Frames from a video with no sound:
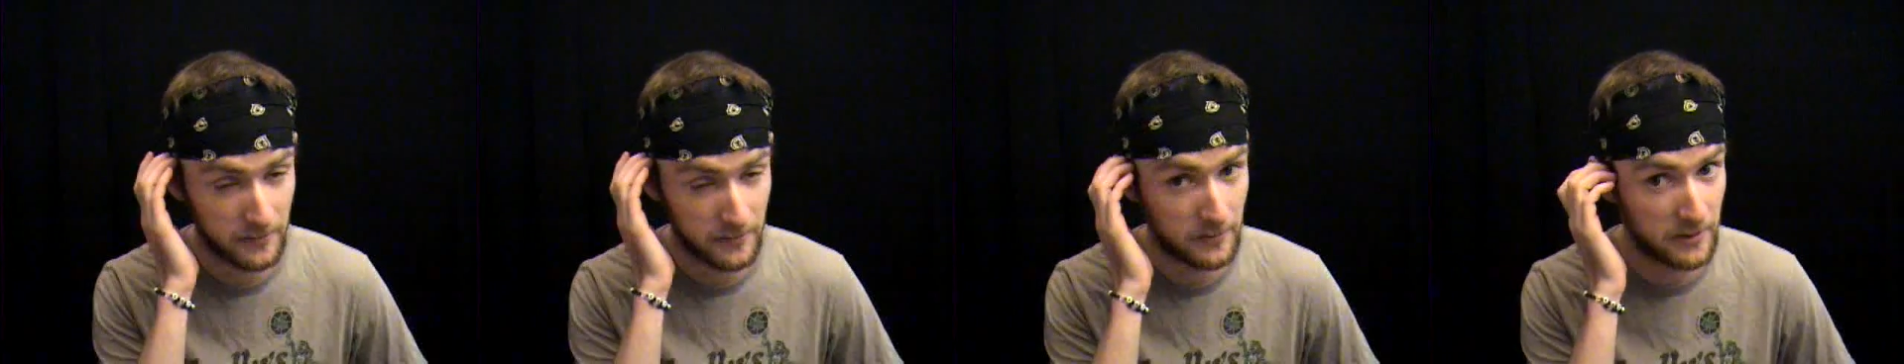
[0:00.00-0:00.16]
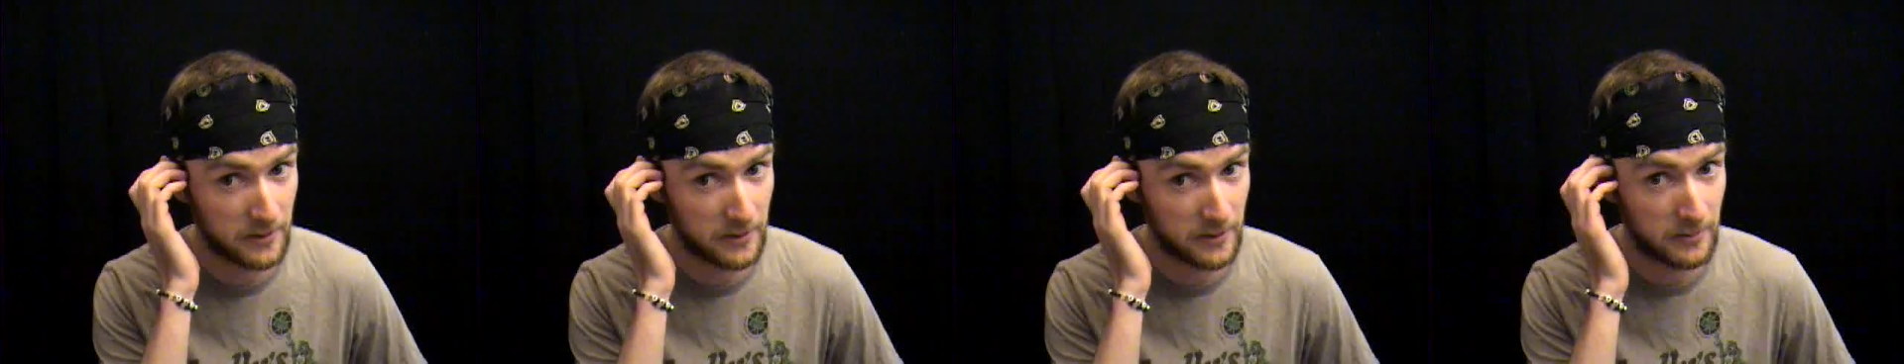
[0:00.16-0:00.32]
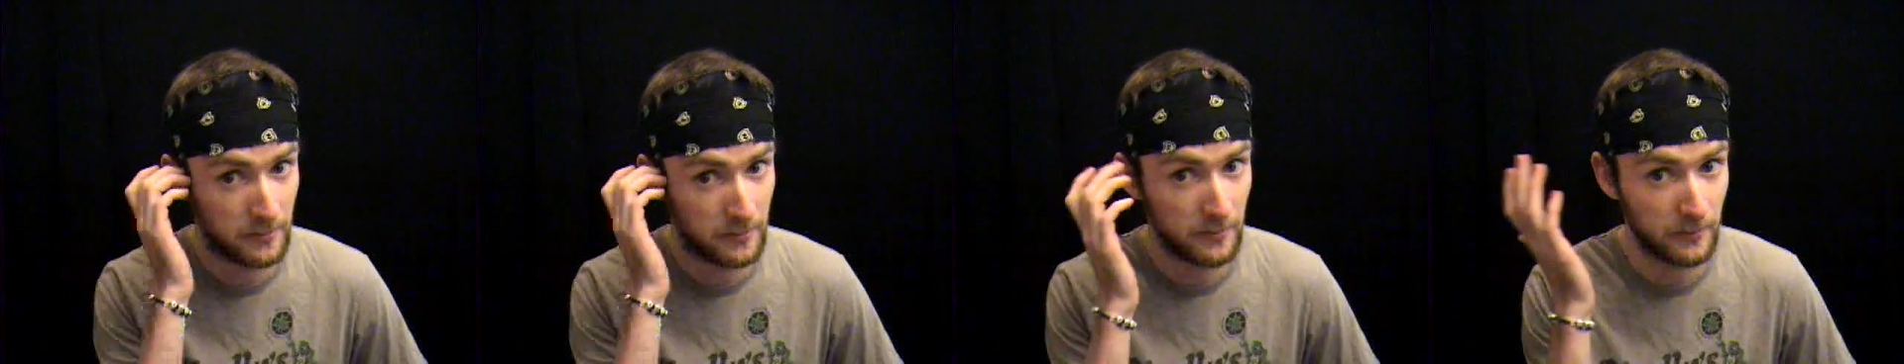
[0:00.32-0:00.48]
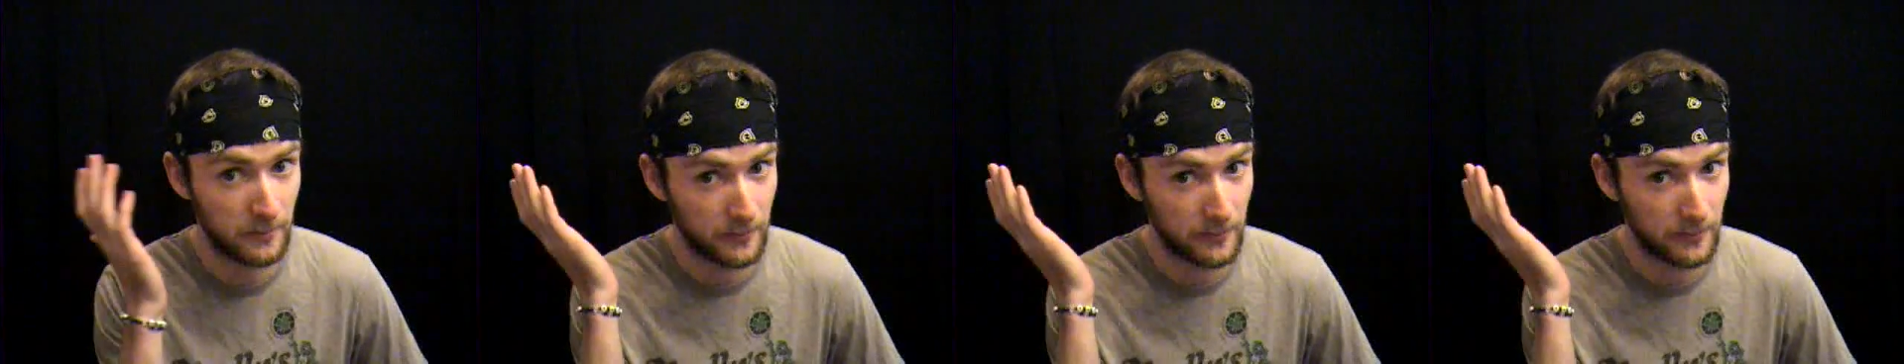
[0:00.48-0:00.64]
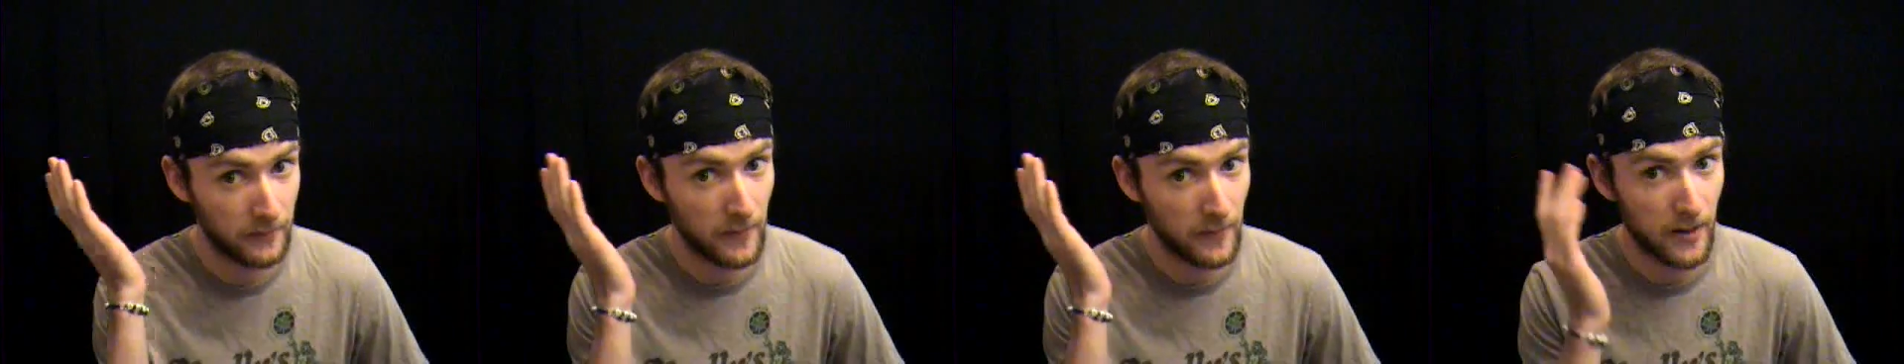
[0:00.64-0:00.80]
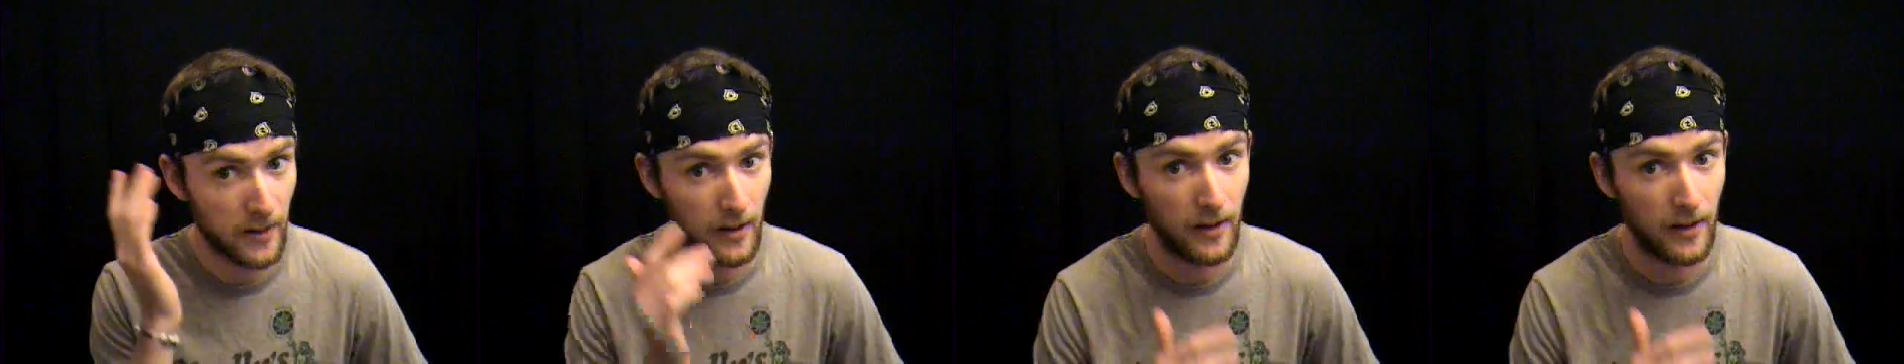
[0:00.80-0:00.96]
just
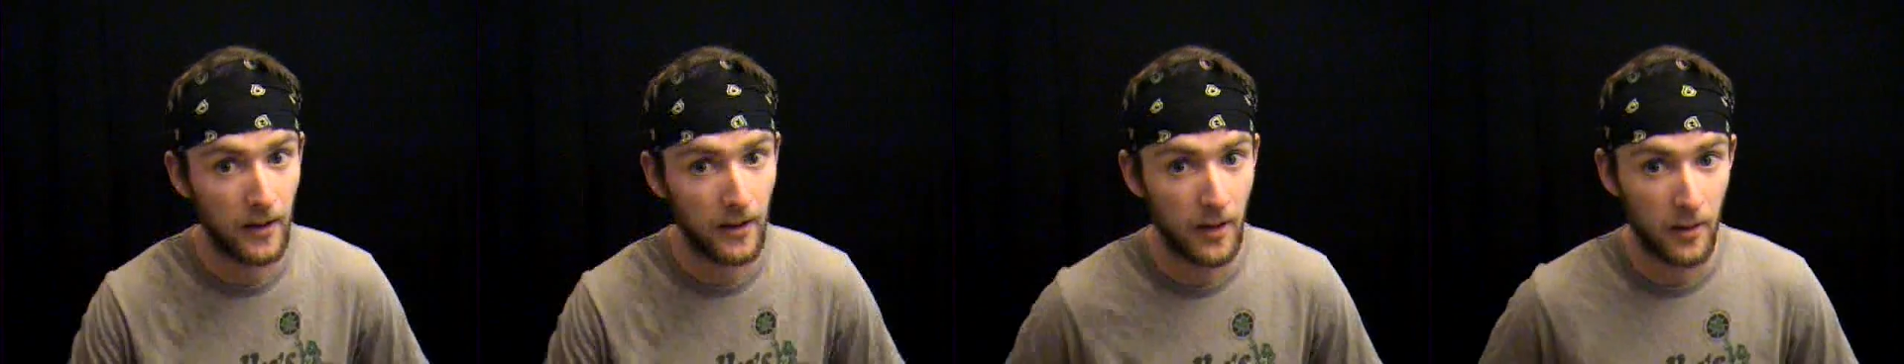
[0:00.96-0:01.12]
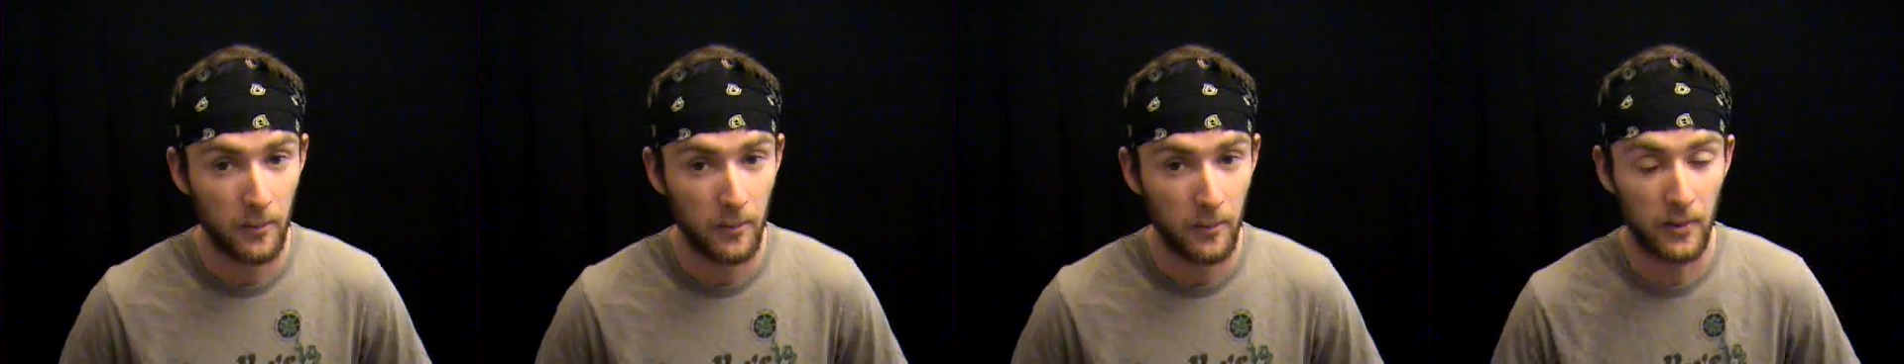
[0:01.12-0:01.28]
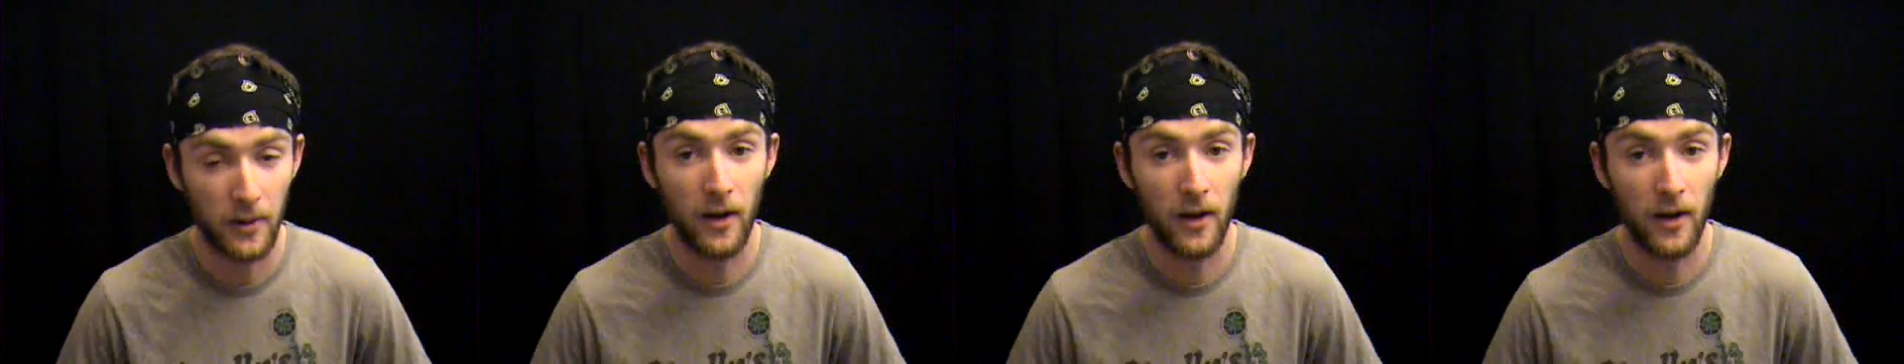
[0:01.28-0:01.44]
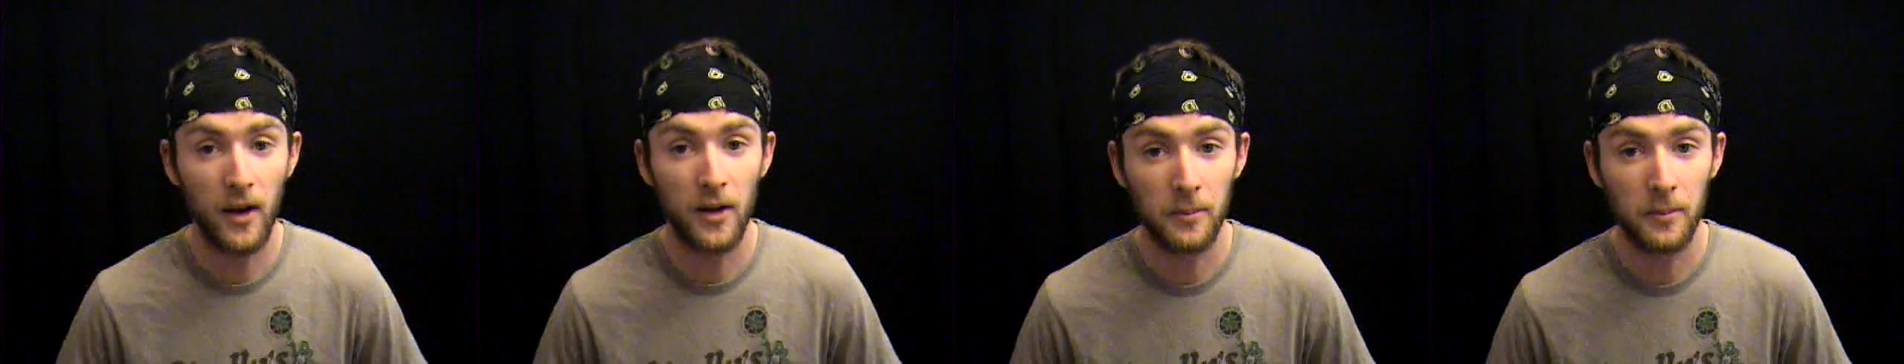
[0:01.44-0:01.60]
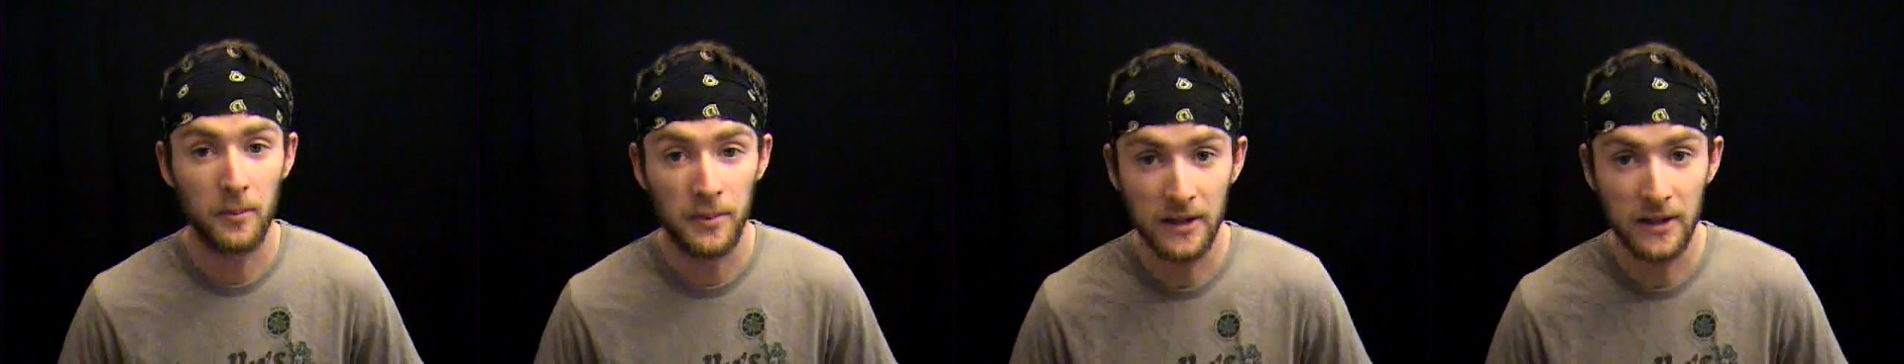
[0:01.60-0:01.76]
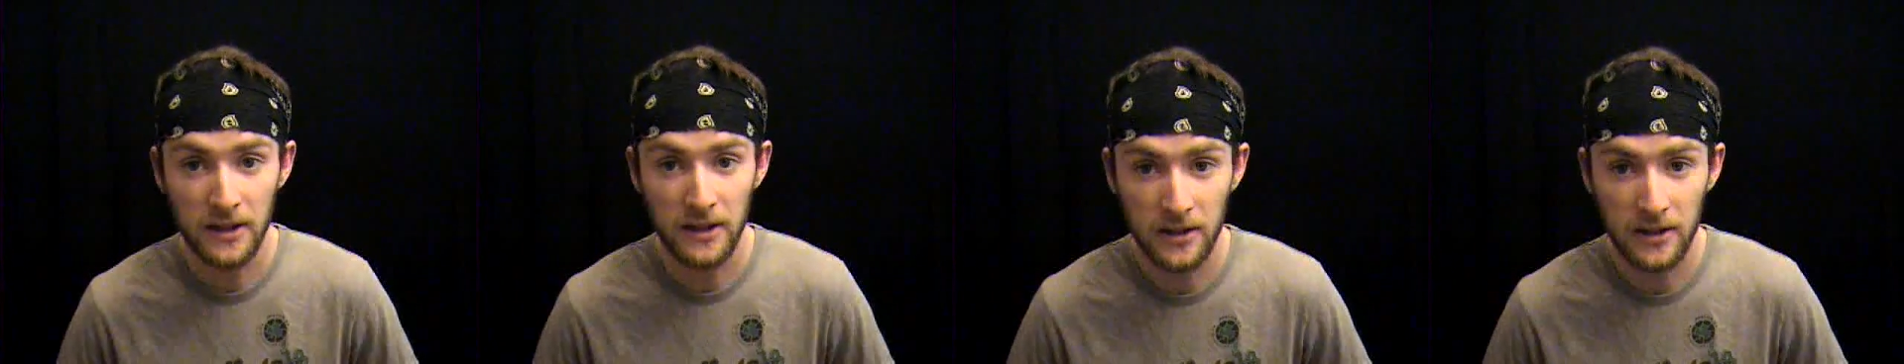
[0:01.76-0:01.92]
beyond
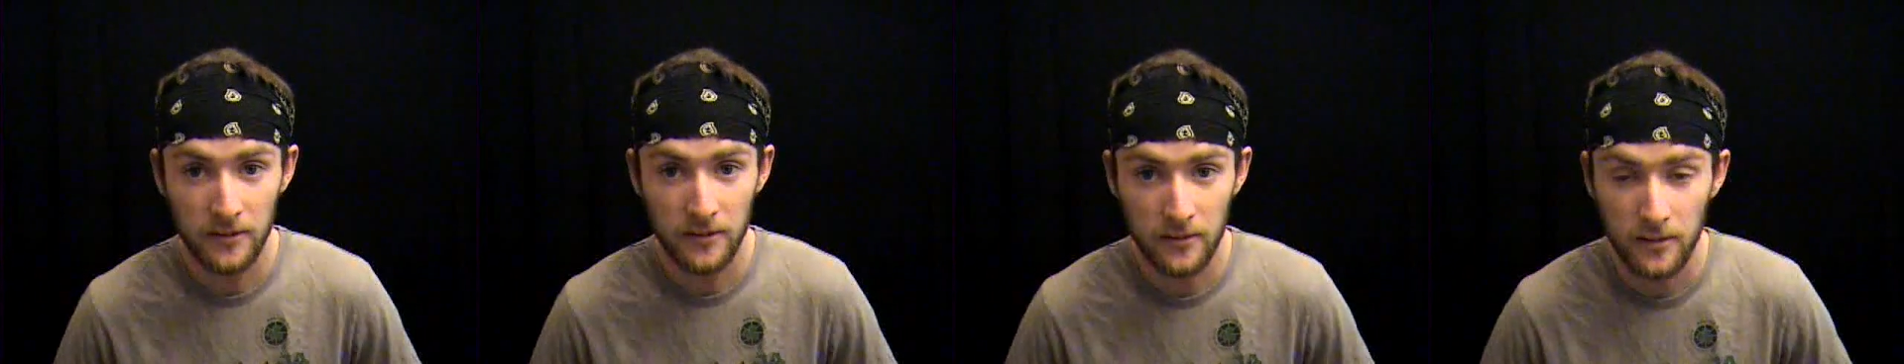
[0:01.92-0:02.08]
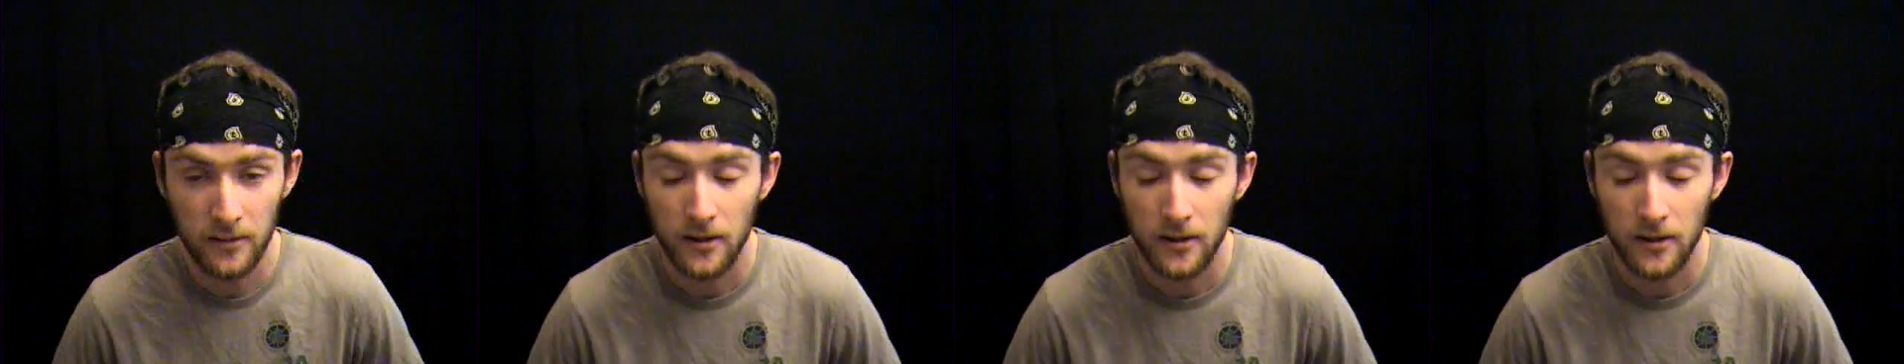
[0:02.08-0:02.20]
me.